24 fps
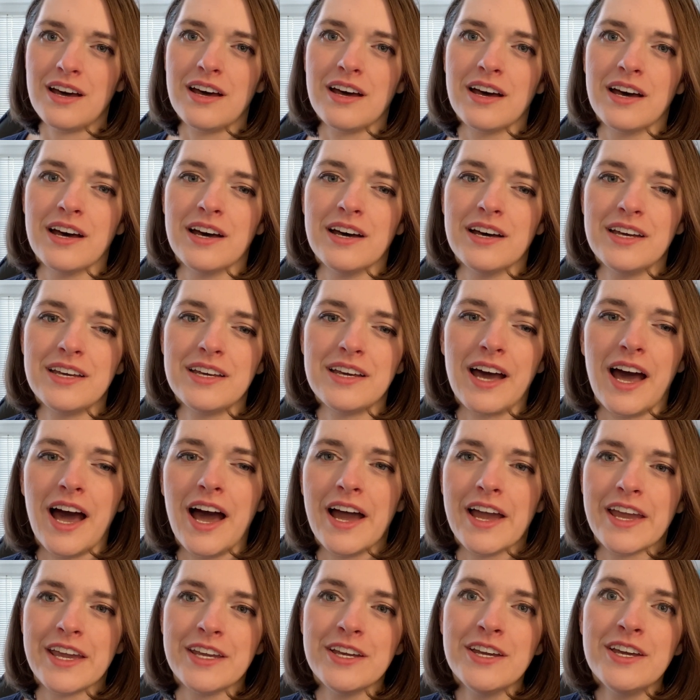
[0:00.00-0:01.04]

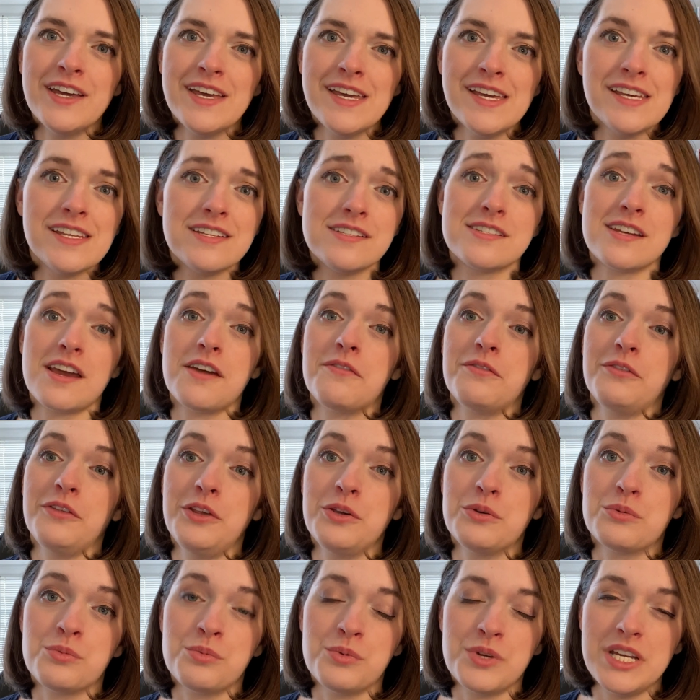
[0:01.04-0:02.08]
I
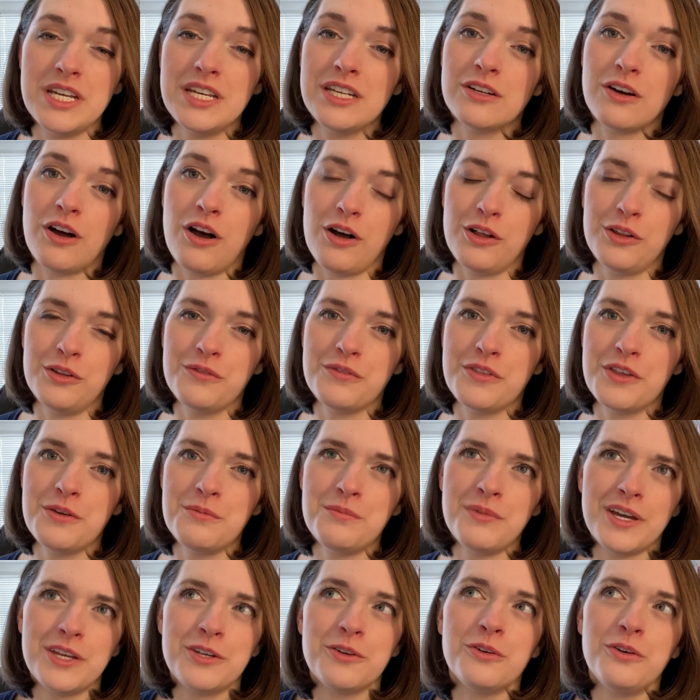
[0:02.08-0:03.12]
definitely read all of
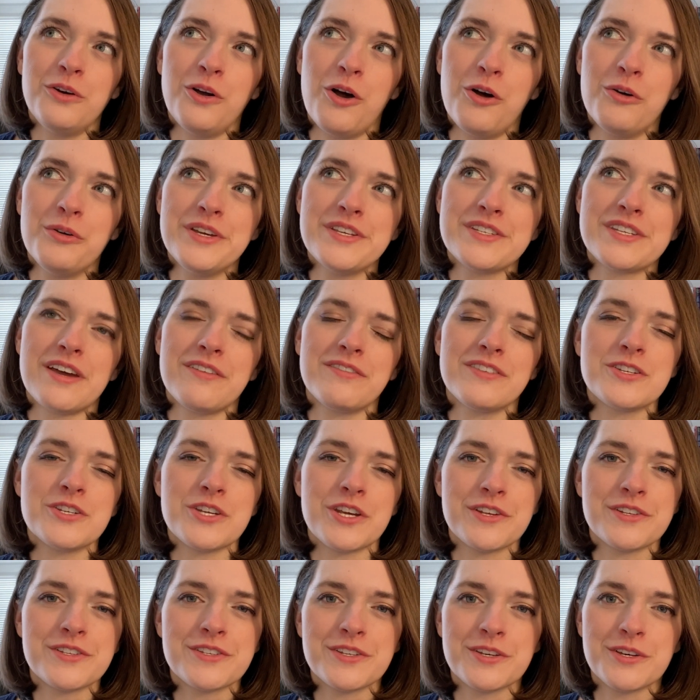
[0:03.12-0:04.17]
them. I don't always have the
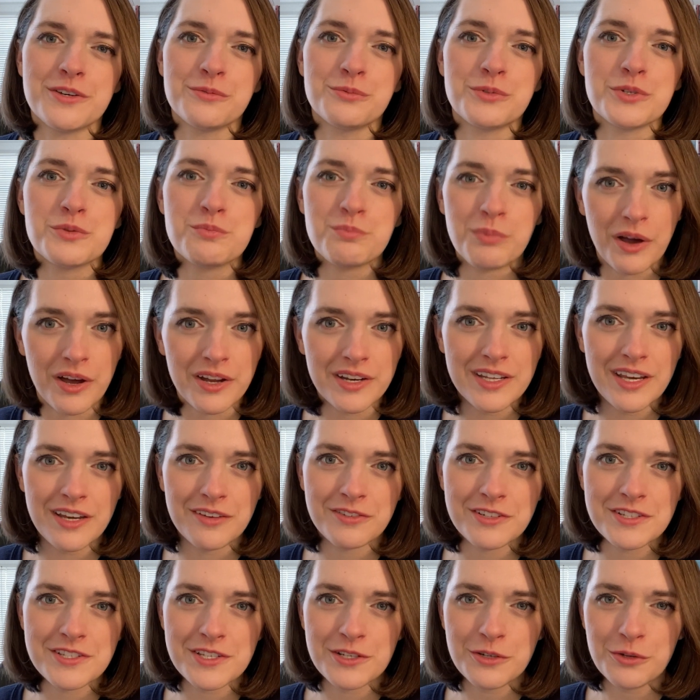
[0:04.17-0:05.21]
chance to respond to
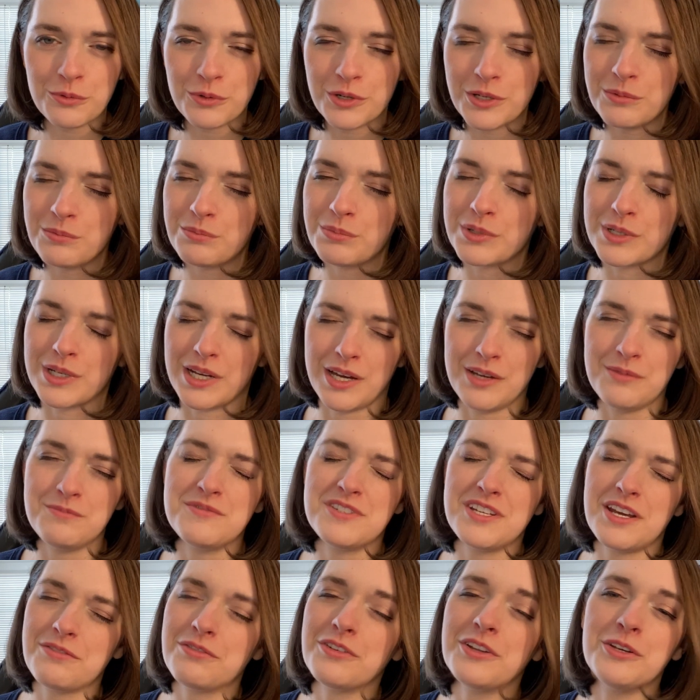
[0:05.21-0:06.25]
every single one, but
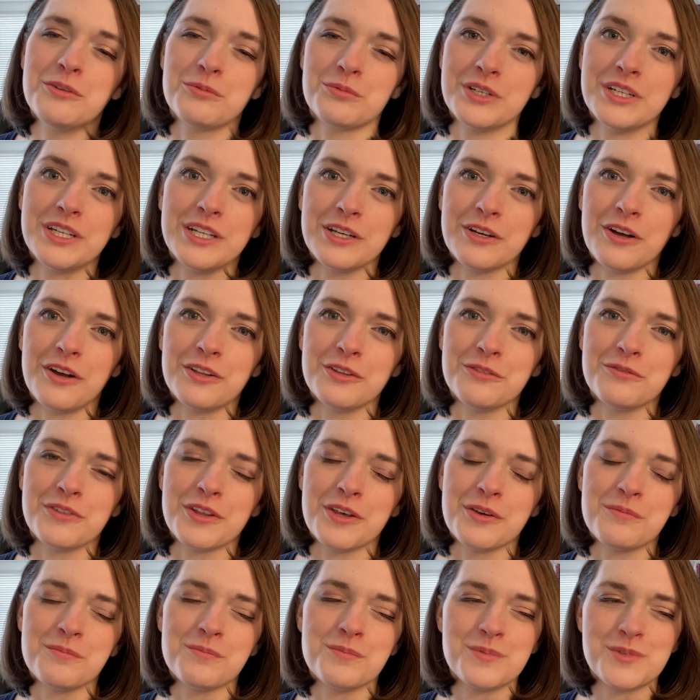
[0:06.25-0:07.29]
I'm definitely reading all
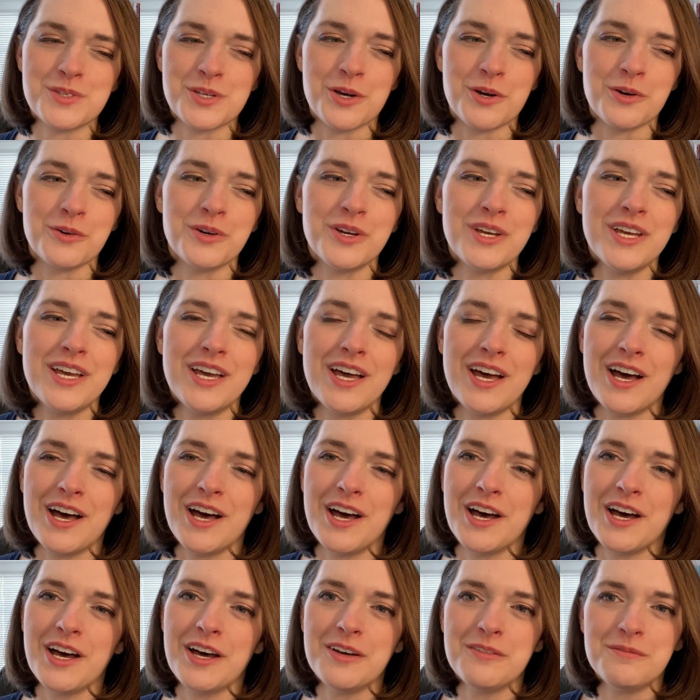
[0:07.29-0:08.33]
of them. So
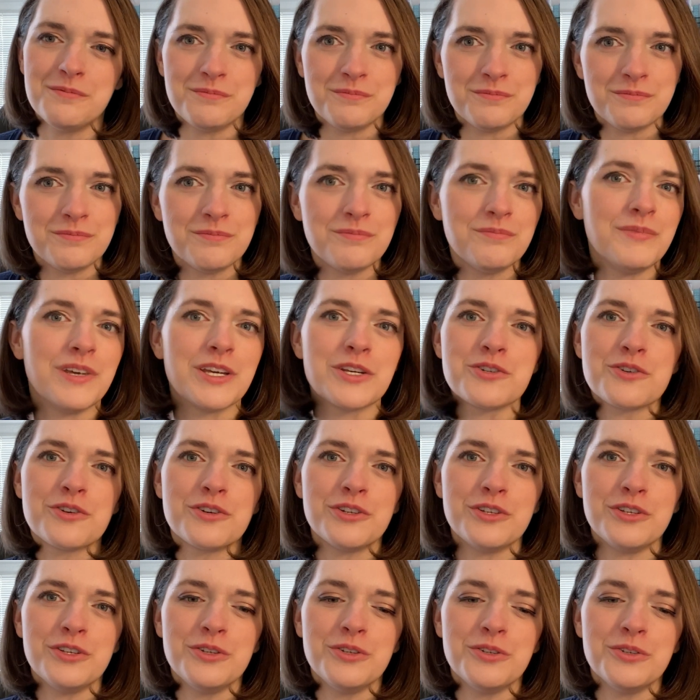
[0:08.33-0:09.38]
make
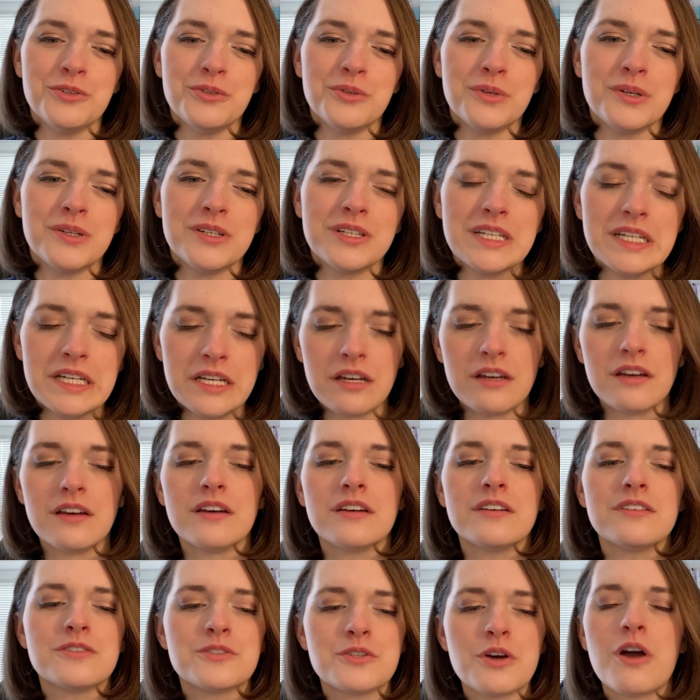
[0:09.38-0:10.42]
sure you
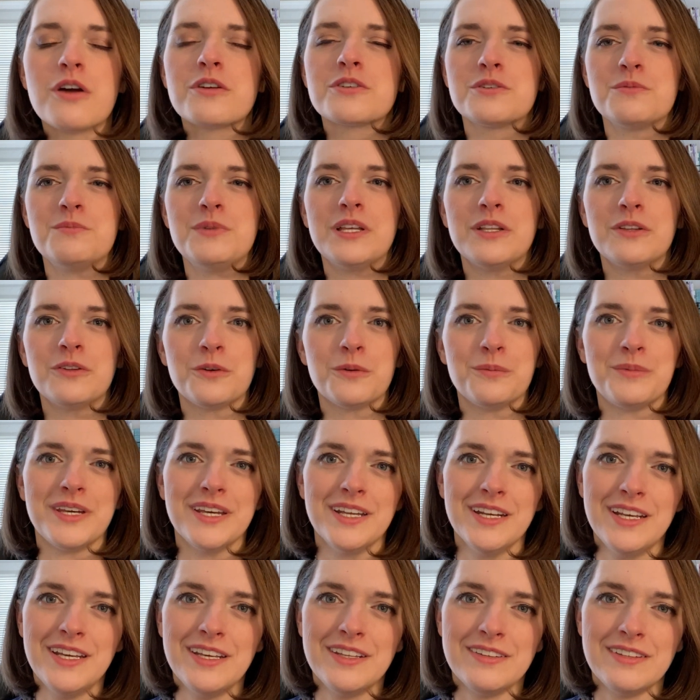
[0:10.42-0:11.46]
talk to me a little
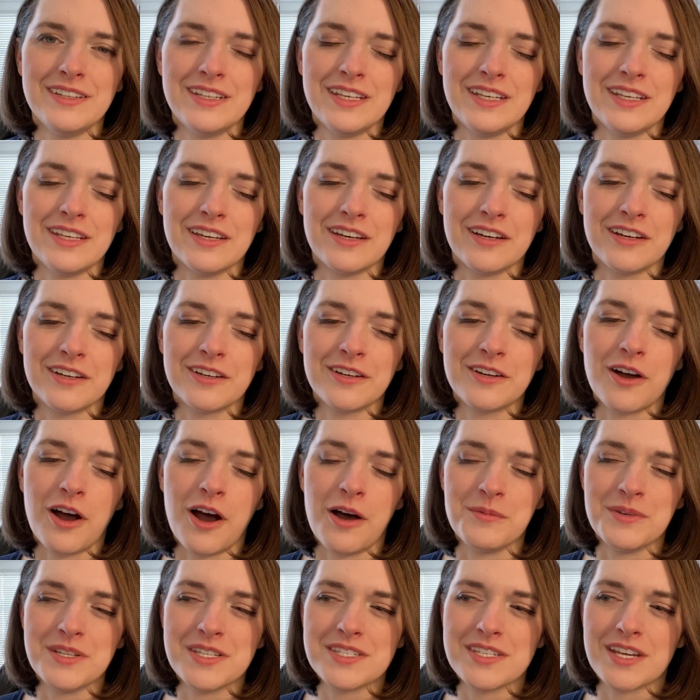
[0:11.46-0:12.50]
bit in the
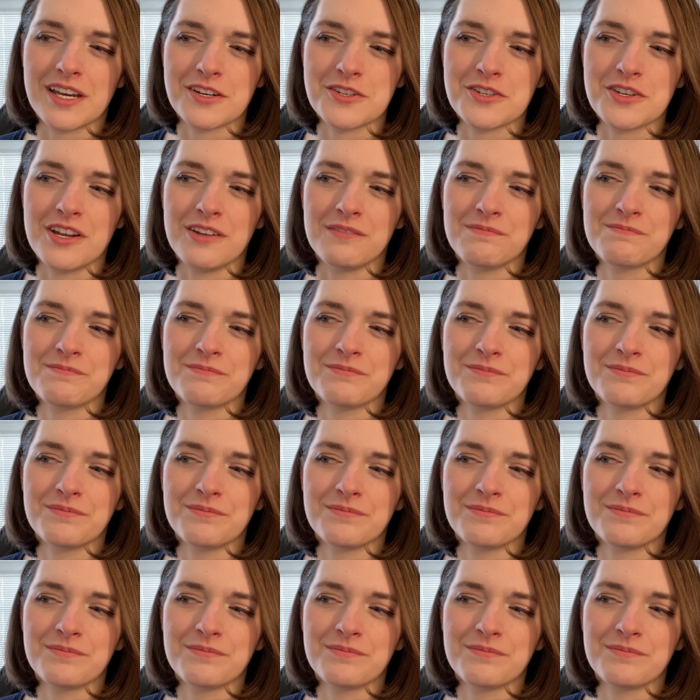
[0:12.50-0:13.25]
comment section.